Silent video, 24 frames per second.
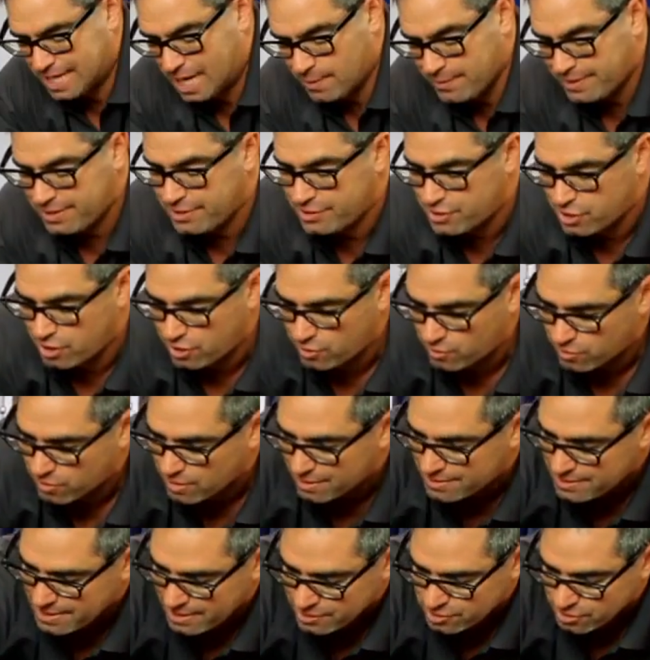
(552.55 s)
now we can turn our
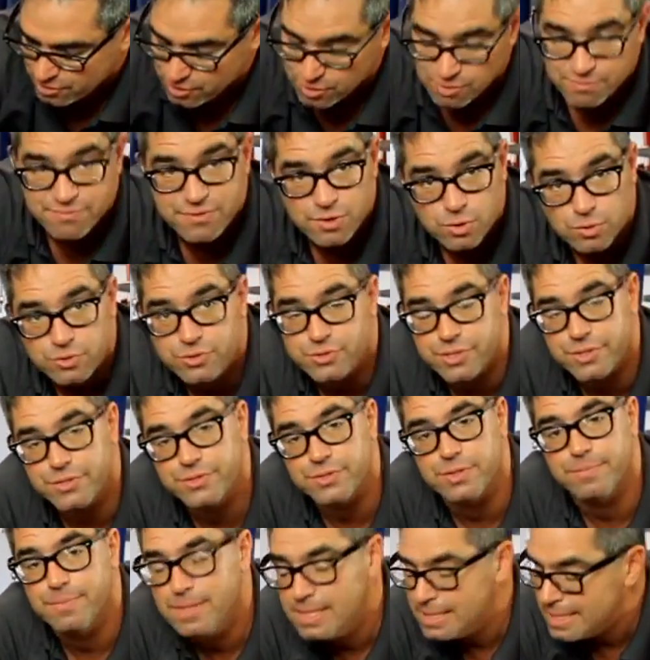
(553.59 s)
attention to the fuel
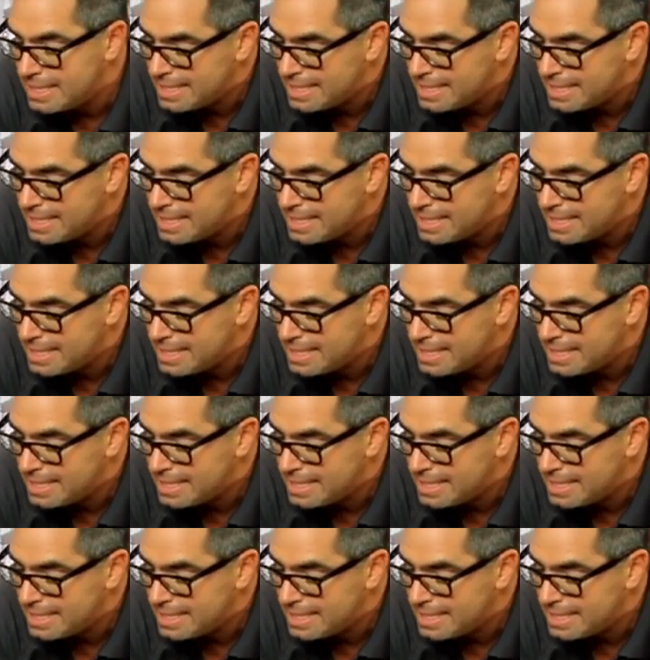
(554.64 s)
system.